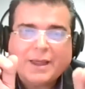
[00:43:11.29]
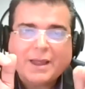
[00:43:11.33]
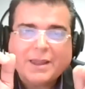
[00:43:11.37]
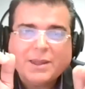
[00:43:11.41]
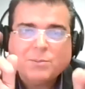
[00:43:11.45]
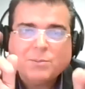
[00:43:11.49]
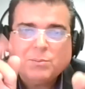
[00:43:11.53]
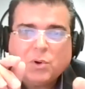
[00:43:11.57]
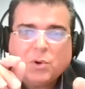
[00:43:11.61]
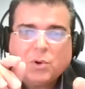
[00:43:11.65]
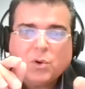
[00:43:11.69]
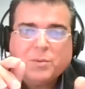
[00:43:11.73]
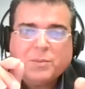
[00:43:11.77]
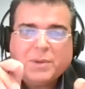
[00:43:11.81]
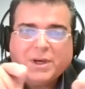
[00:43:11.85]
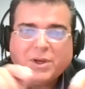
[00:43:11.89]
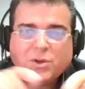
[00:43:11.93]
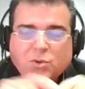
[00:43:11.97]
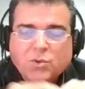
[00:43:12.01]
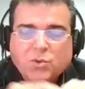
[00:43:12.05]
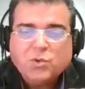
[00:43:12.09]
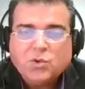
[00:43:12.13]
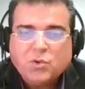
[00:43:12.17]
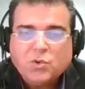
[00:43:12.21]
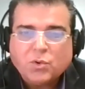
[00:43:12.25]
Unemployment
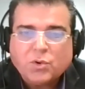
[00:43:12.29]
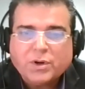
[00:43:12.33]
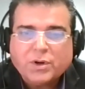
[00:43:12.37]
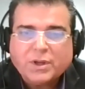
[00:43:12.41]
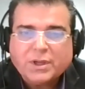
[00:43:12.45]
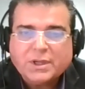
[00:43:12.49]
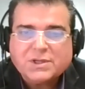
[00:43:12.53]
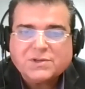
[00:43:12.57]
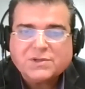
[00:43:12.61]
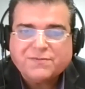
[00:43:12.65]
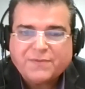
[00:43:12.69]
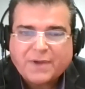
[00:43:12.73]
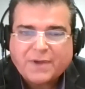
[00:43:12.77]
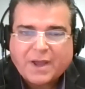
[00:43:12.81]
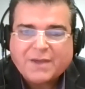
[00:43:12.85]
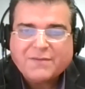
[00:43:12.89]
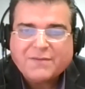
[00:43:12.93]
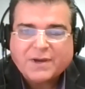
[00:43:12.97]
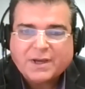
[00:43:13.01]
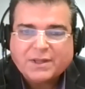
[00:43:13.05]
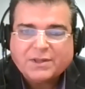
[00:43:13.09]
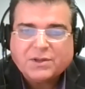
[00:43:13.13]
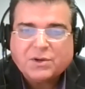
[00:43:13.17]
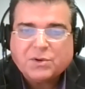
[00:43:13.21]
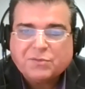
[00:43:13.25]
in New York is
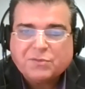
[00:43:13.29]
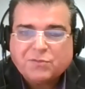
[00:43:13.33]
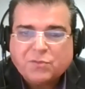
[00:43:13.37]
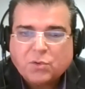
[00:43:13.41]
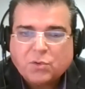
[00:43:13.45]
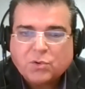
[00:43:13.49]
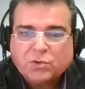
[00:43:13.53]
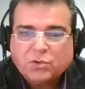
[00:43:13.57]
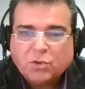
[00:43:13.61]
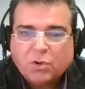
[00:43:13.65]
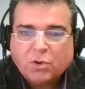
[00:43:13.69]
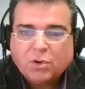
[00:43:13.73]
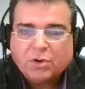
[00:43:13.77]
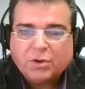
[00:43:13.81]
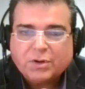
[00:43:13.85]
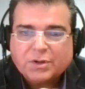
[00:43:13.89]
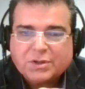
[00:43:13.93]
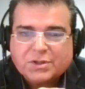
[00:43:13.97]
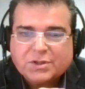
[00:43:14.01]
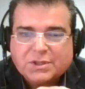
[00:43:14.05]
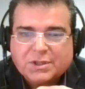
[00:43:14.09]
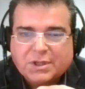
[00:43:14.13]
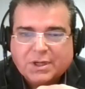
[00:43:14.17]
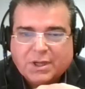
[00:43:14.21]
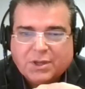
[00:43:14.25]

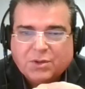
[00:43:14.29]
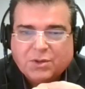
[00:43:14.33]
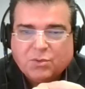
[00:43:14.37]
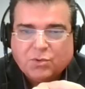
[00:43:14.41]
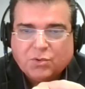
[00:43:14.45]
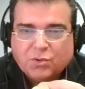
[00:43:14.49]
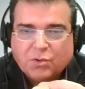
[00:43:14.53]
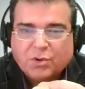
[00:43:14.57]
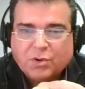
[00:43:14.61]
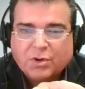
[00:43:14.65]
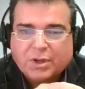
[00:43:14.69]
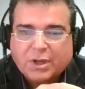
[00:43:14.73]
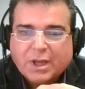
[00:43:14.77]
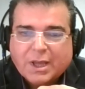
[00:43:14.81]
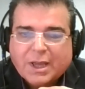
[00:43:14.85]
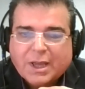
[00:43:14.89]
$504 in New York,